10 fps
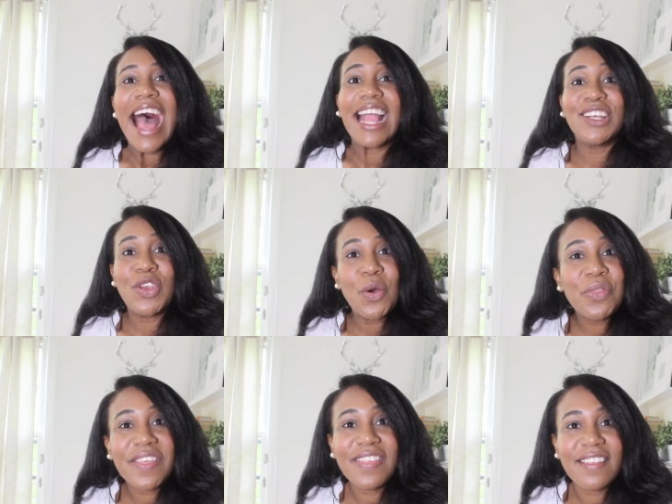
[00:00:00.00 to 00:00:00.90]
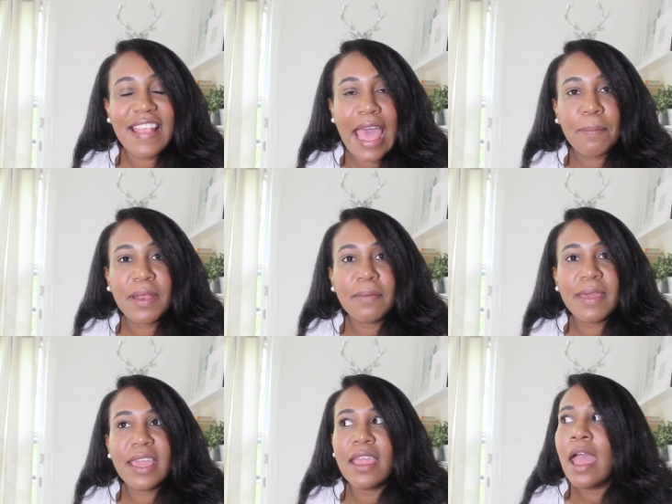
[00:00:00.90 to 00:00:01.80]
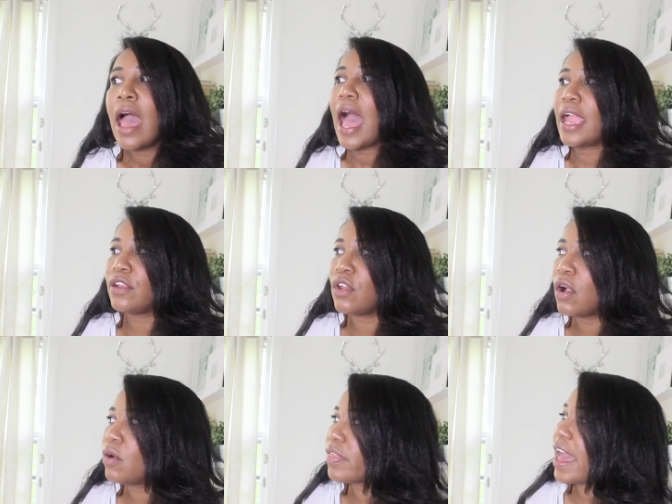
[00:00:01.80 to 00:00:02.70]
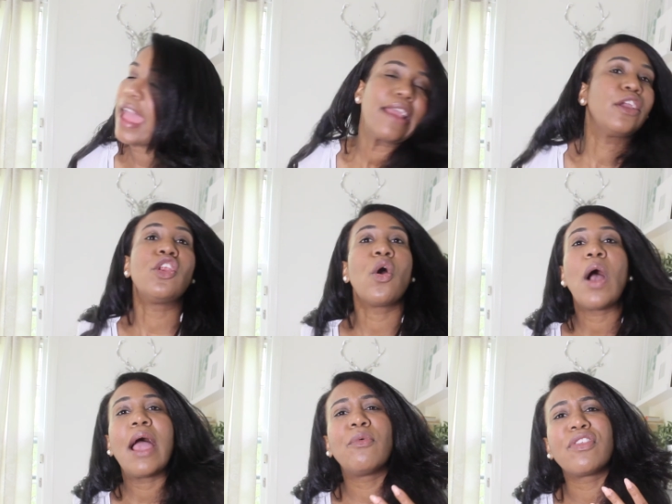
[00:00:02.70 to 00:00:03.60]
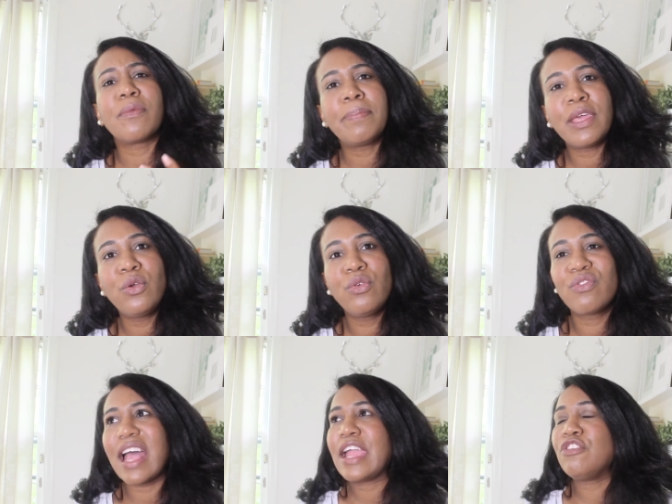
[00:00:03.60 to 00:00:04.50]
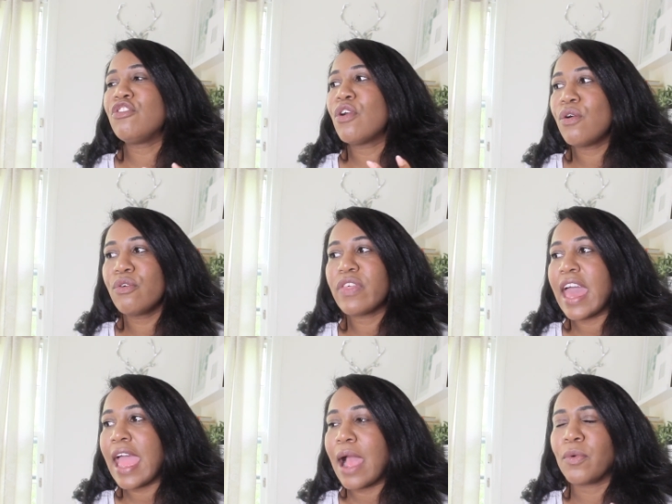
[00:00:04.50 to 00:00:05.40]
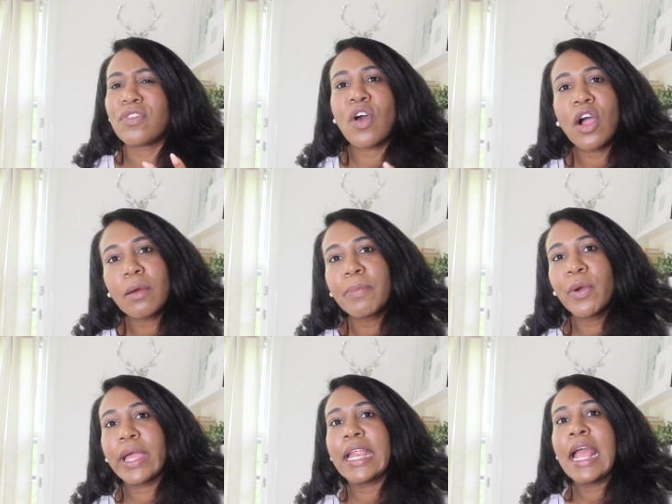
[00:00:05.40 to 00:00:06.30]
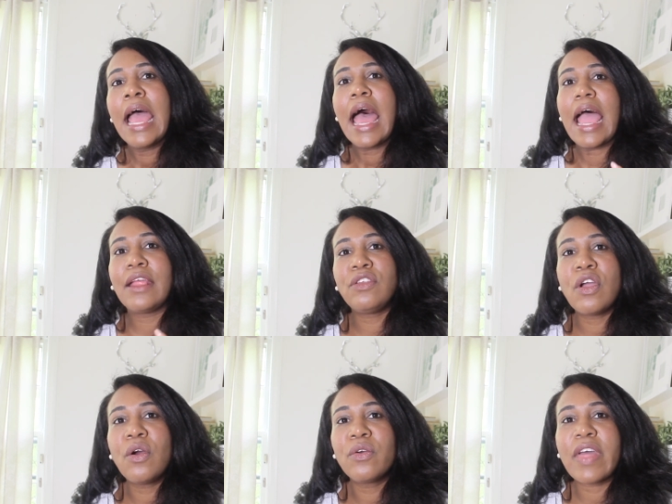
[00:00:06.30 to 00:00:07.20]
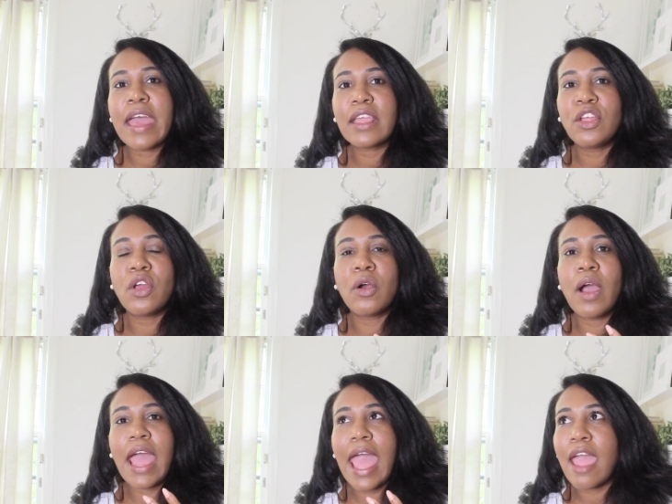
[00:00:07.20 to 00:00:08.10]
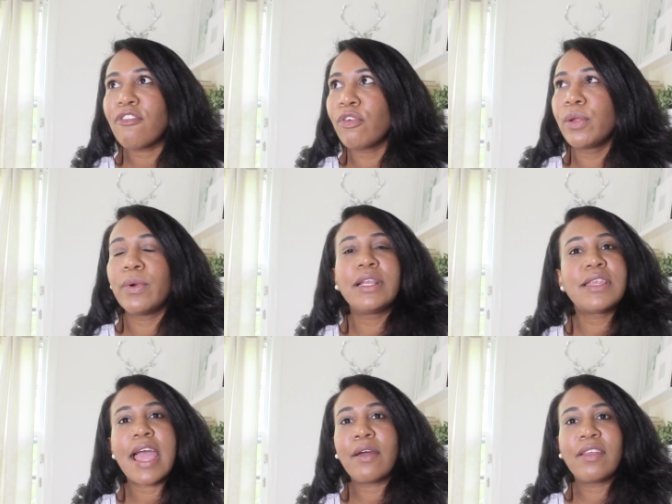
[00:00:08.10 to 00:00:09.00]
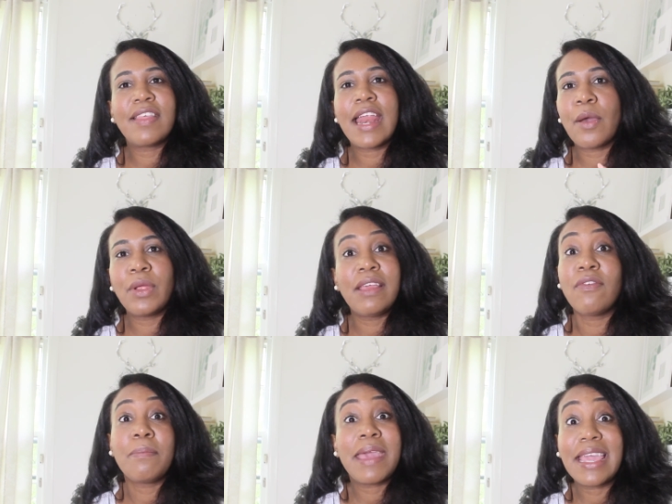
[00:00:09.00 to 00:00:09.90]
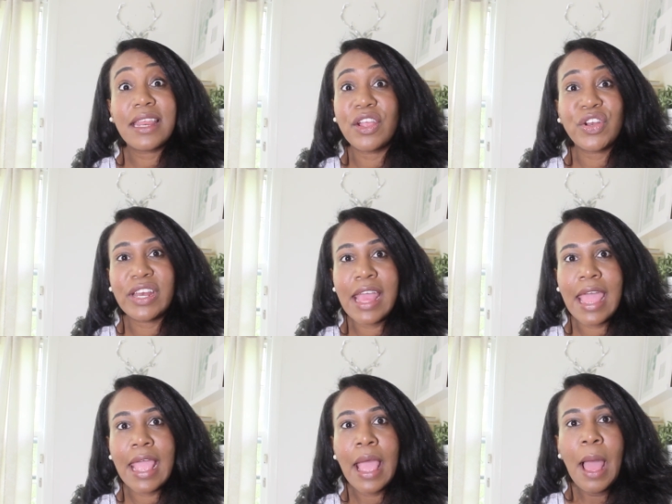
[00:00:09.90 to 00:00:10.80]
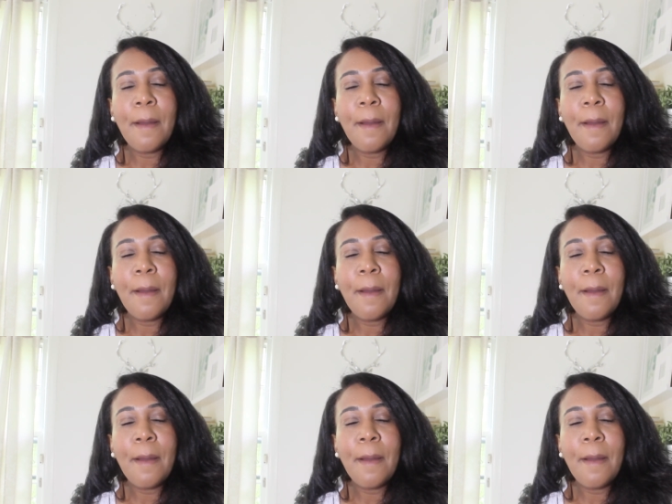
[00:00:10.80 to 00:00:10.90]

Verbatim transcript: I know that this happened to me. I know that, you know, I was abused. I know that I was heartbroken. I know that, you know, everyone doubted that I would even make it here today day.